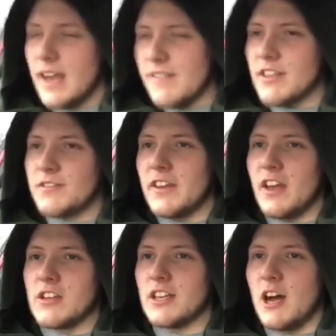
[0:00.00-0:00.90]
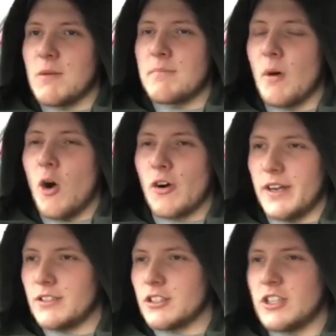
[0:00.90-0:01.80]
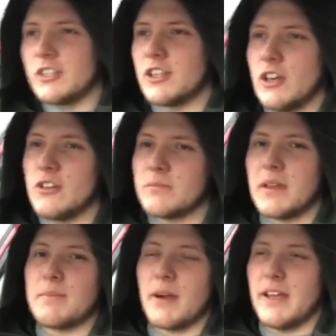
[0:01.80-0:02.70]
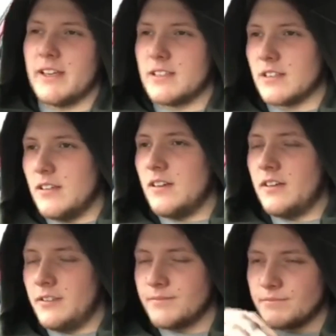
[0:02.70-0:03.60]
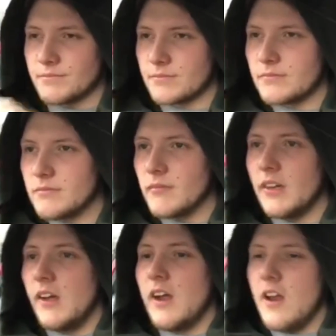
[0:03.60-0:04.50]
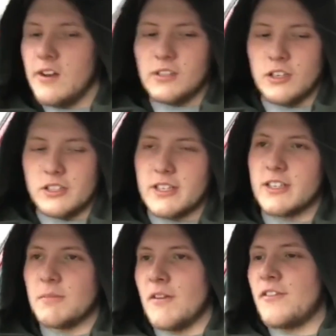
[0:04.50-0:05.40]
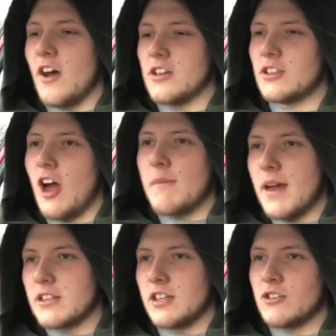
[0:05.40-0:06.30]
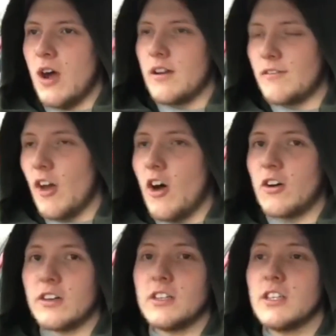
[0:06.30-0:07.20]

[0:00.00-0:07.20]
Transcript: if this video is a little bit boring, just excuse me please, because this is my first time actually trying to vlog.